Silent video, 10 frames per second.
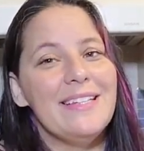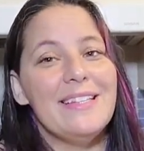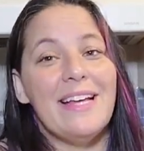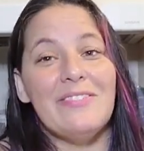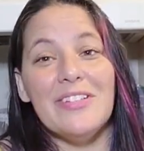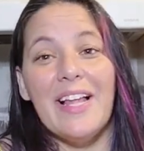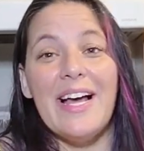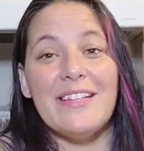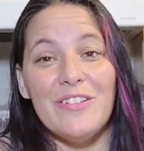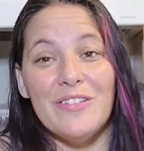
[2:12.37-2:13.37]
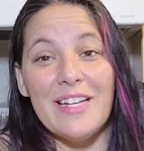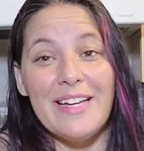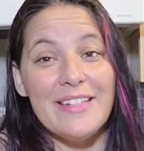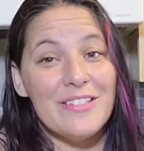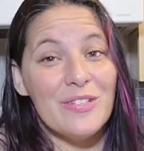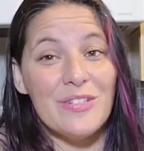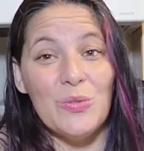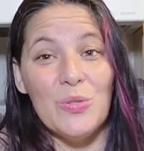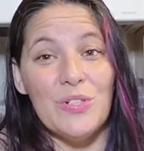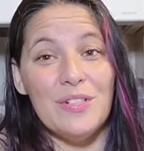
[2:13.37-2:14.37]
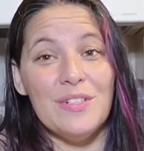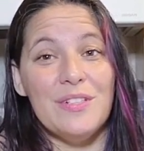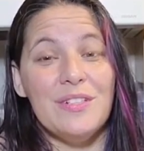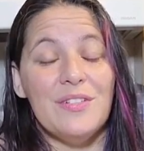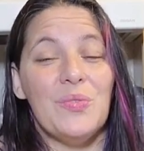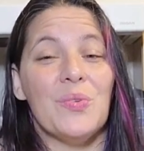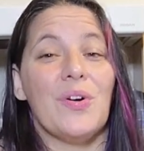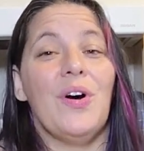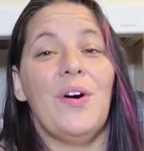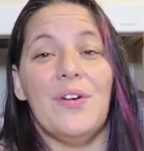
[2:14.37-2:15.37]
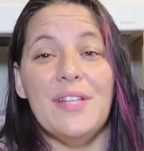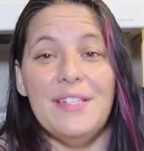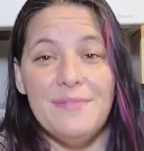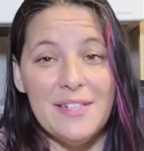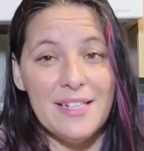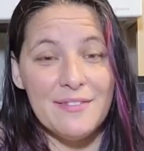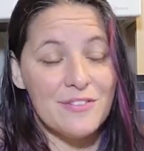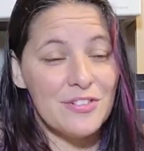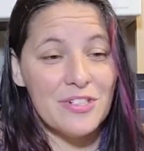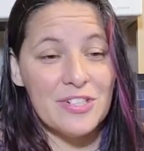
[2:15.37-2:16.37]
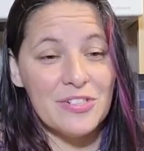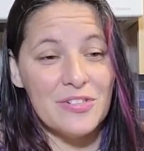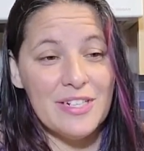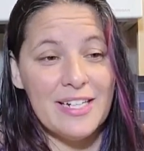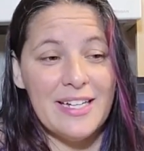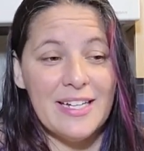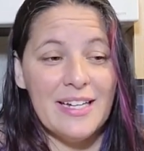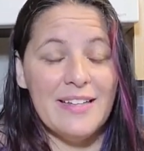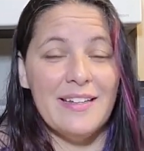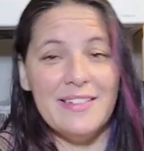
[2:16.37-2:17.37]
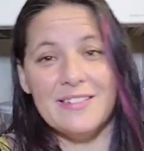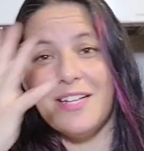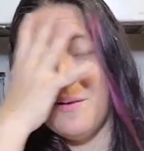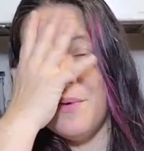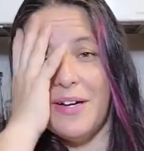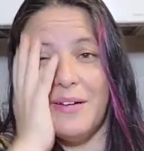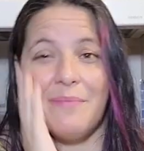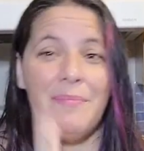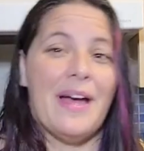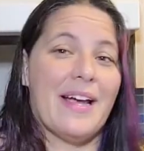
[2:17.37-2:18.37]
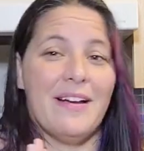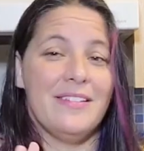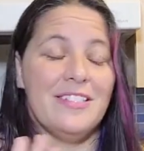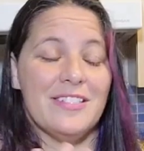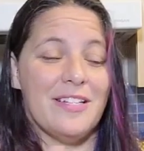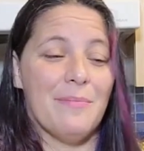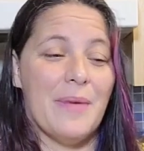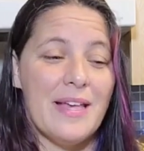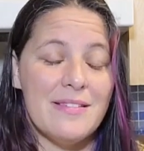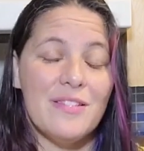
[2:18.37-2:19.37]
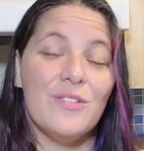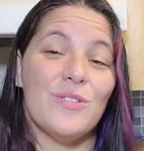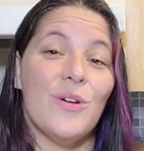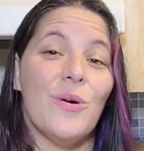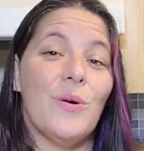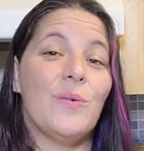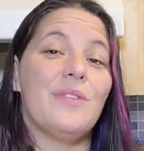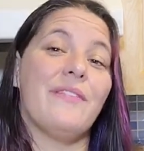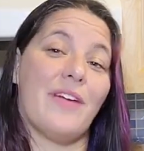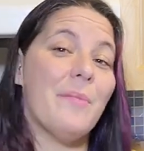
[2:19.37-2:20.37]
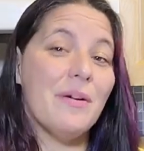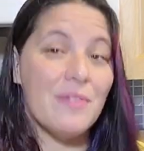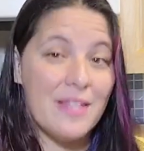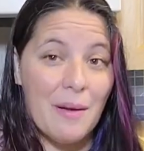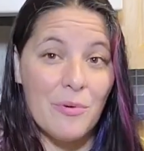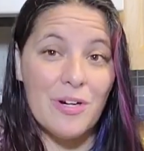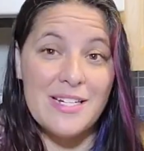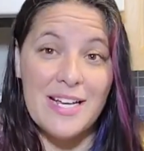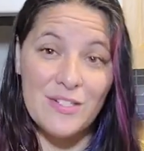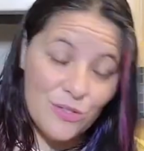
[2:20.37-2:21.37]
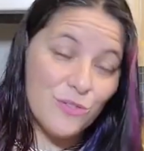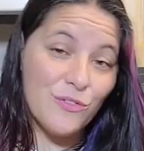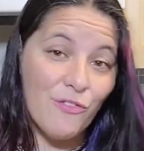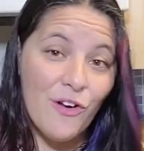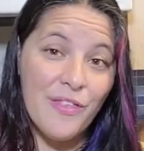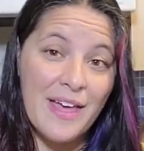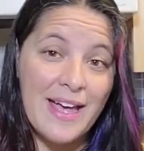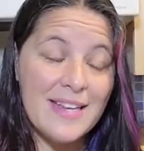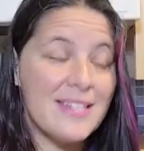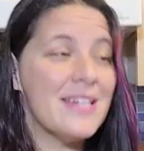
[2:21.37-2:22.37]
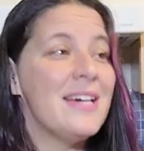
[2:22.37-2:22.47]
that will last all day at school or all evening for trick-or-treating, and they just come out back just a mess. So they've come out with temporary tattoos for all that.